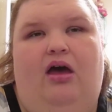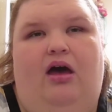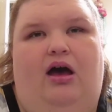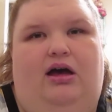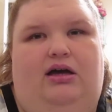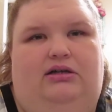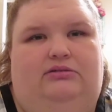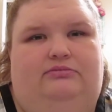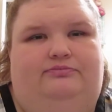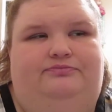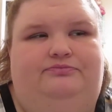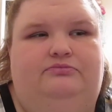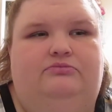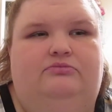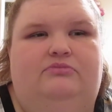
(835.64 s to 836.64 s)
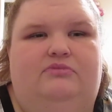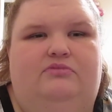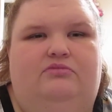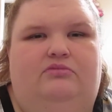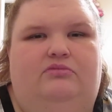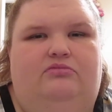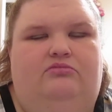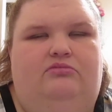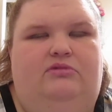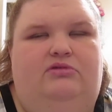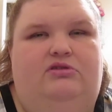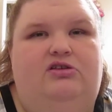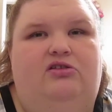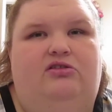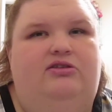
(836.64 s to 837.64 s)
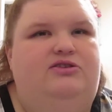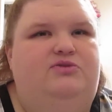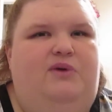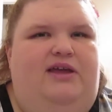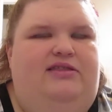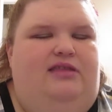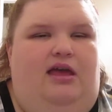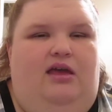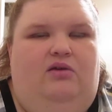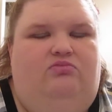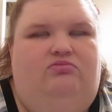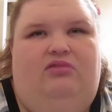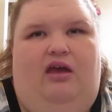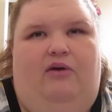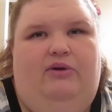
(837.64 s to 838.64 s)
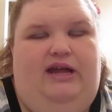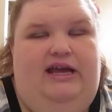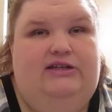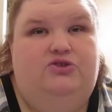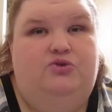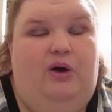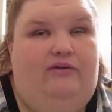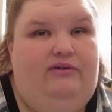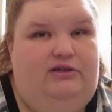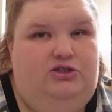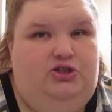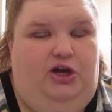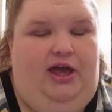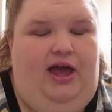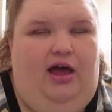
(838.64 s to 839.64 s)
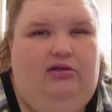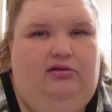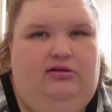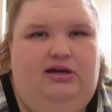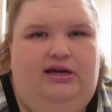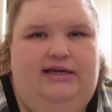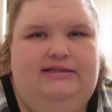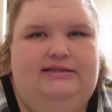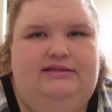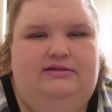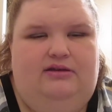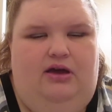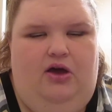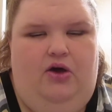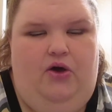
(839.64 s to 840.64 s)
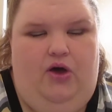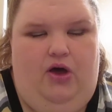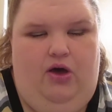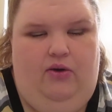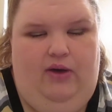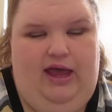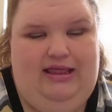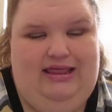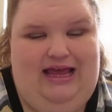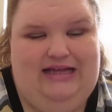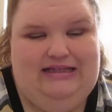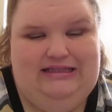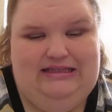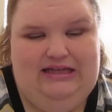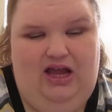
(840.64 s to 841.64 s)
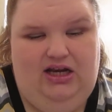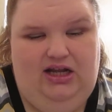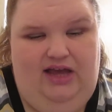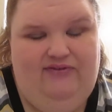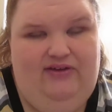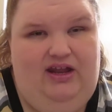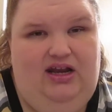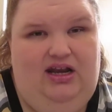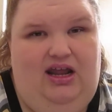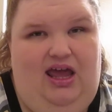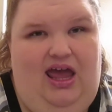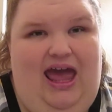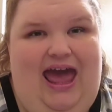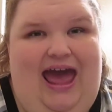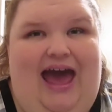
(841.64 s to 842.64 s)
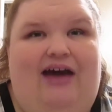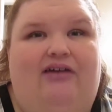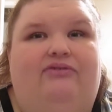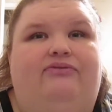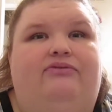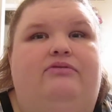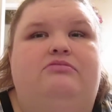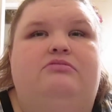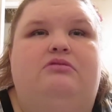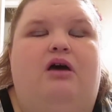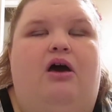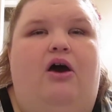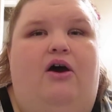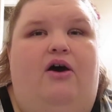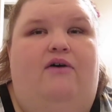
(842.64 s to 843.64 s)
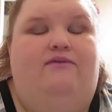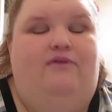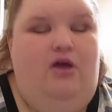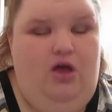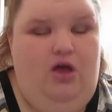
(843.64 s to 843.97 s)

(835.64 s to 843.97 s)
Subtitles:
to lose weight, they would eat 1,200 calories. Okay, that's not even half of